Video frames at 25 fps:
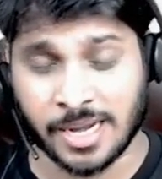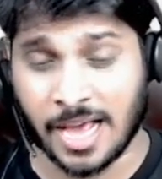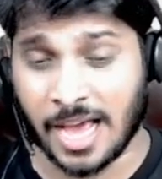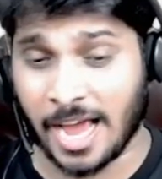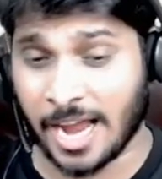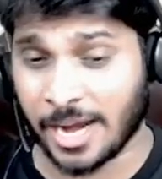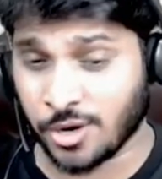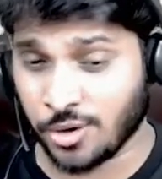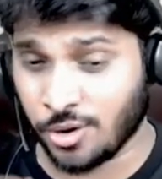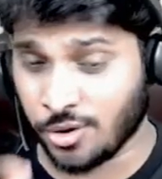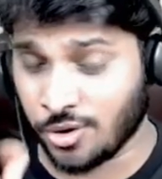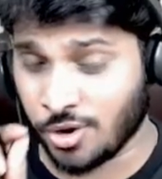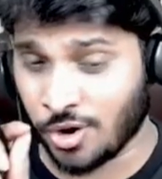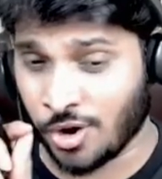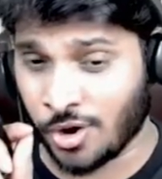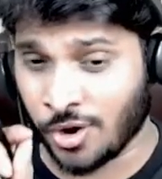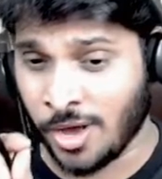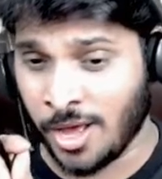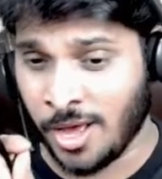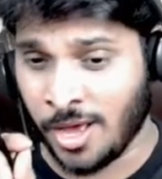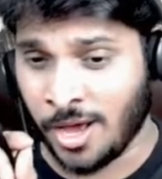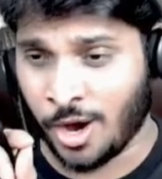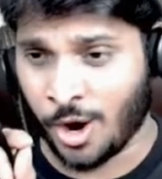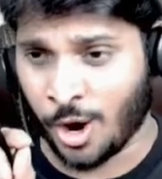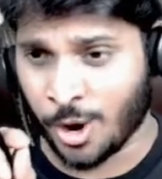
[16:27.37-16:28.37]
I don't know
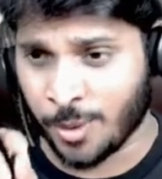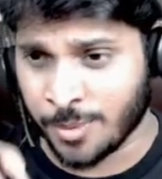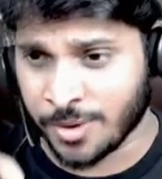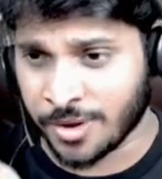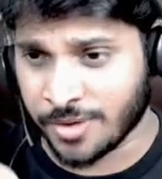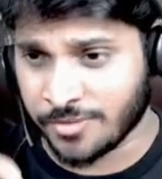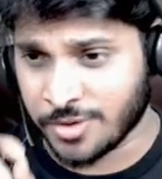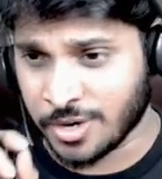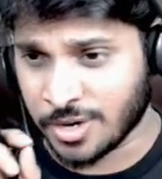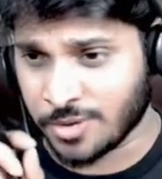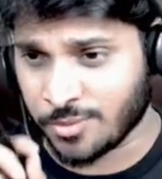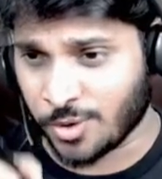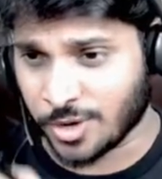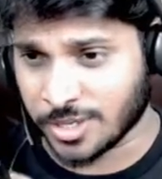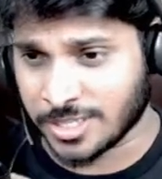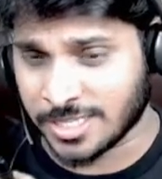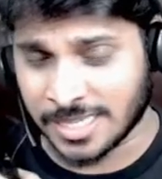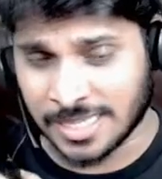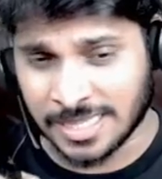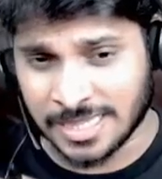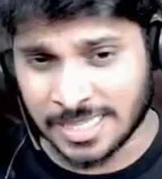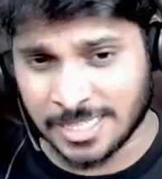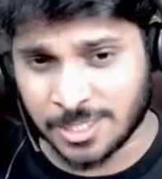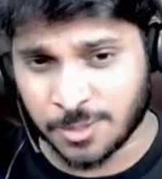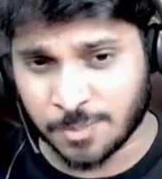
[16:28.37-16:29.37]
how many of you are watching
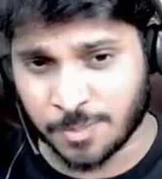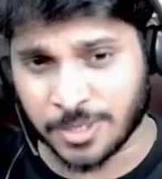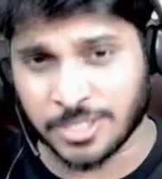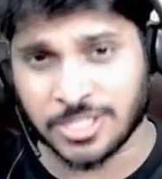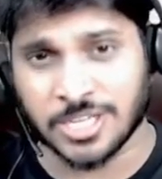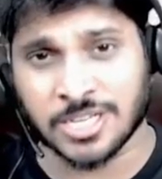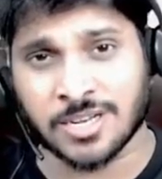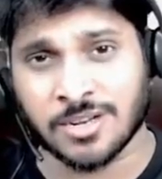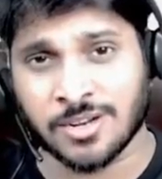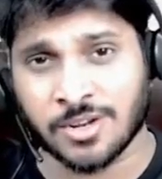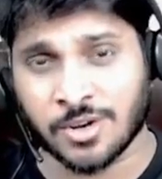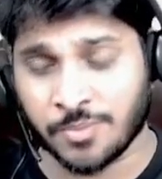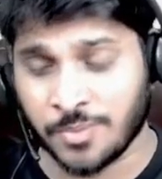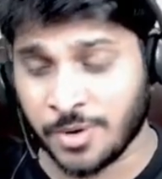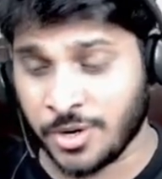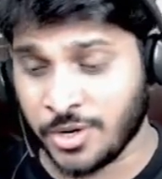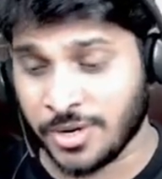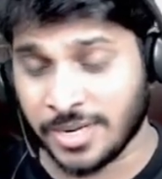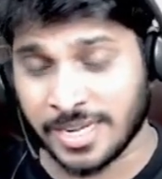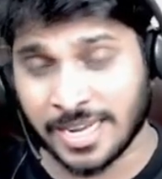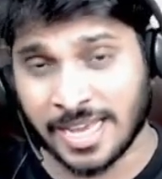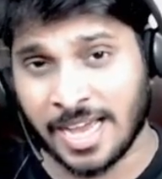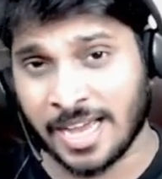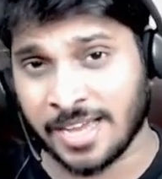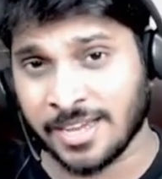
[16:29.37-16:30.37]
this particular video at
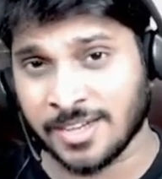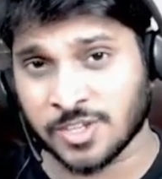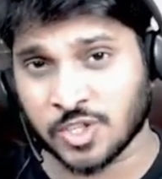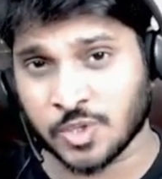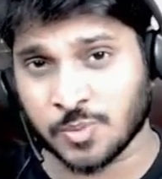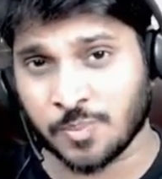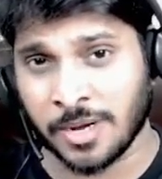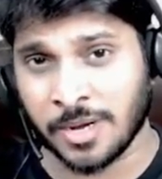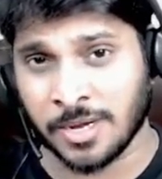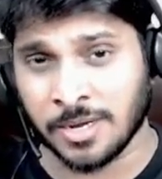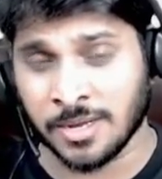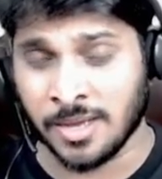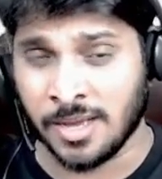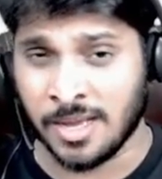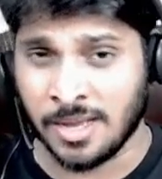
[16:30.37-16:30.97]
a higher speed.